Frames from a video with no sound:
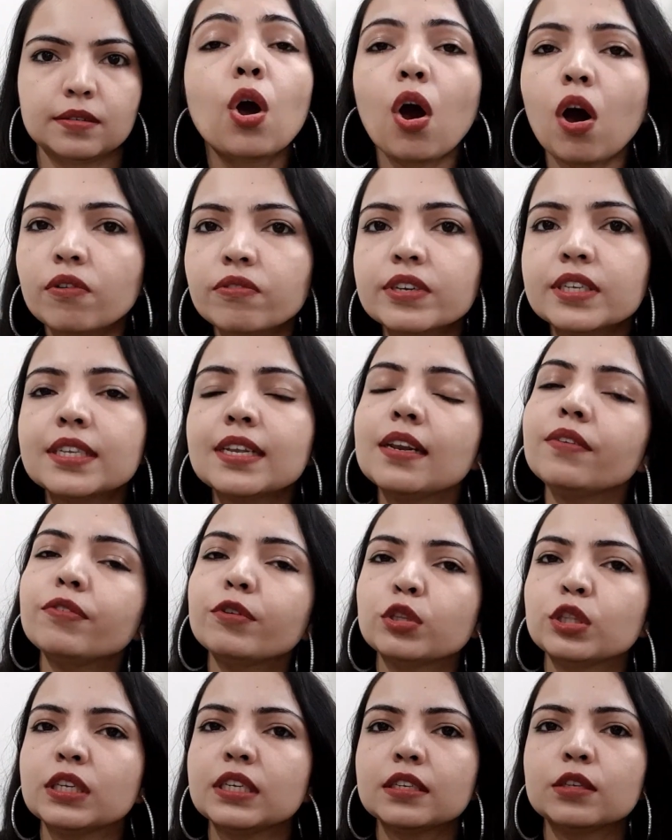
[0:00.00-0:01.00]
Obviously,
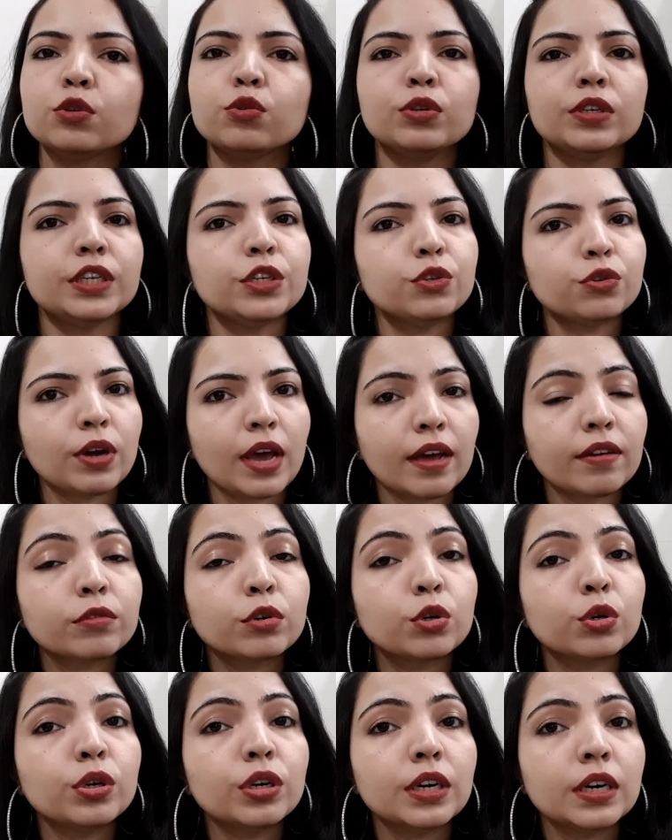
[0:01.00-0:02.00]
for this, you need to have
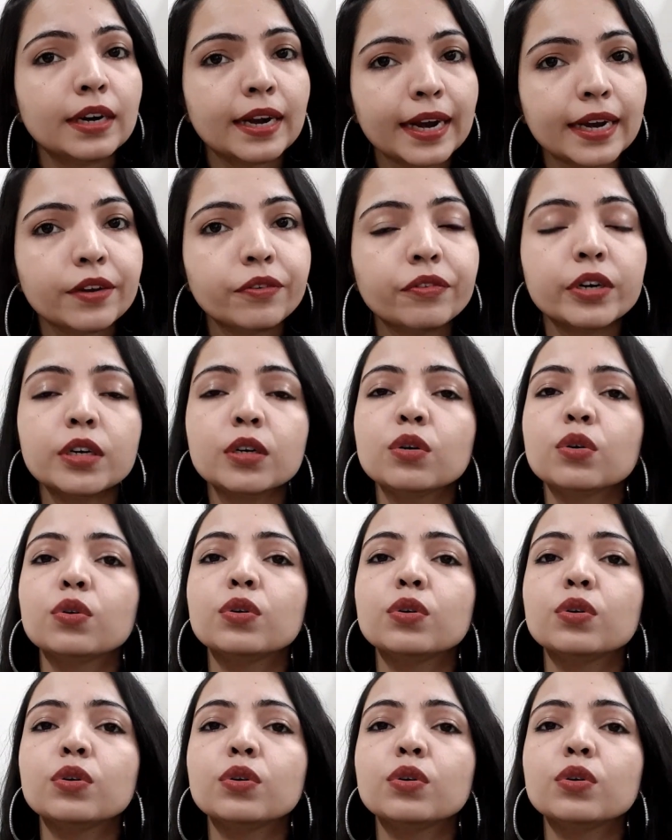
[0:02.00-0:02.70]
good network,